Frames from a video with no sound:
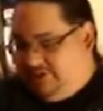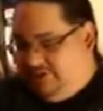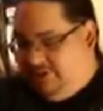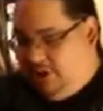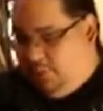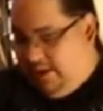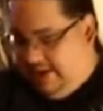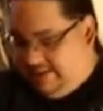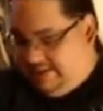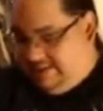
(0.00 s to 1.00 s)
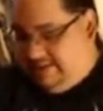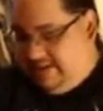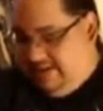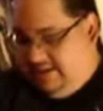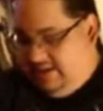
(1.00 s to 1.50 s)
DOS,
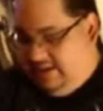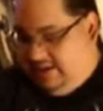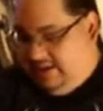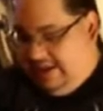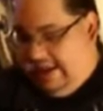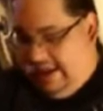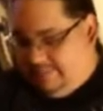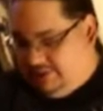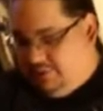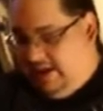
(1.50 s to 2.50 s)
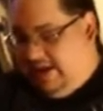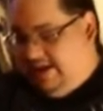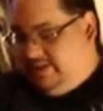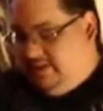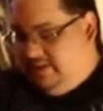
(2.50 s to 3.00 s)

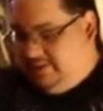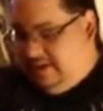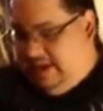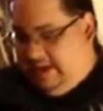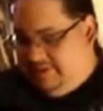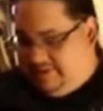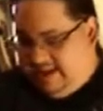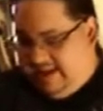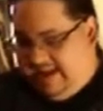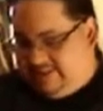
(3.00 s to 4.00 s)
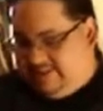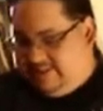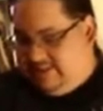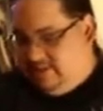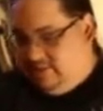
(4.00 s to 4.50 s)
Amstrad, the
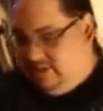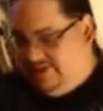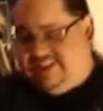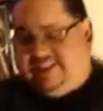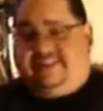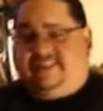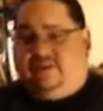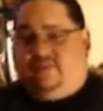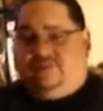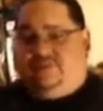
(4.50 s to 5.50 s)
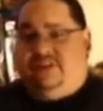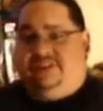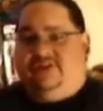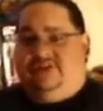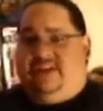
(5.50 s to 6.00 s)
MSX, sets that was released
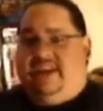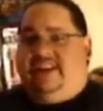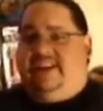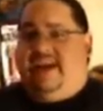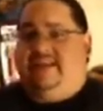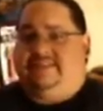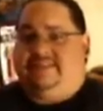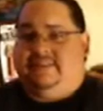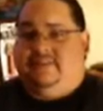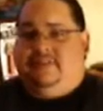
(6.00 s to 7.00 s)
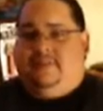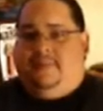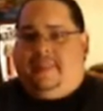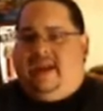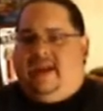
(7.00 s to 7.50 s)
on the NES.
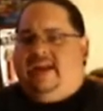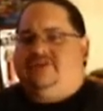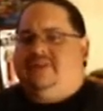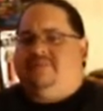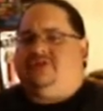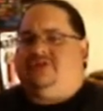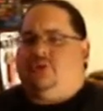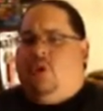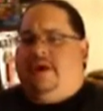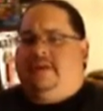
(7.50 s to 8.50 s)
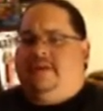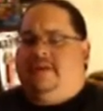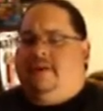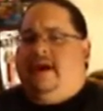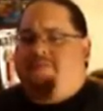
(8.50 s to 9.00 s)
I actually never saw it.
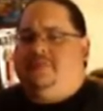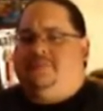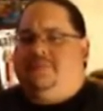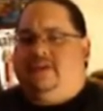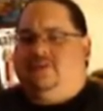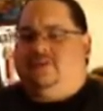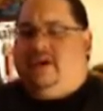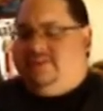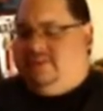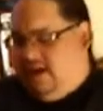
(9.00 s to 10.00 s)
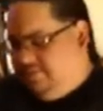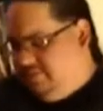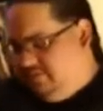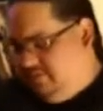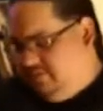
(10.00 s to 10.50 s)
I have to take a look at that,
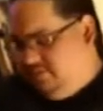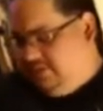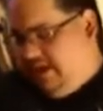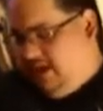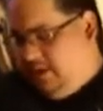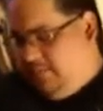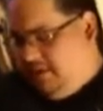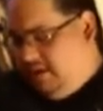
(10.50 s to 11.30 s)
look that up.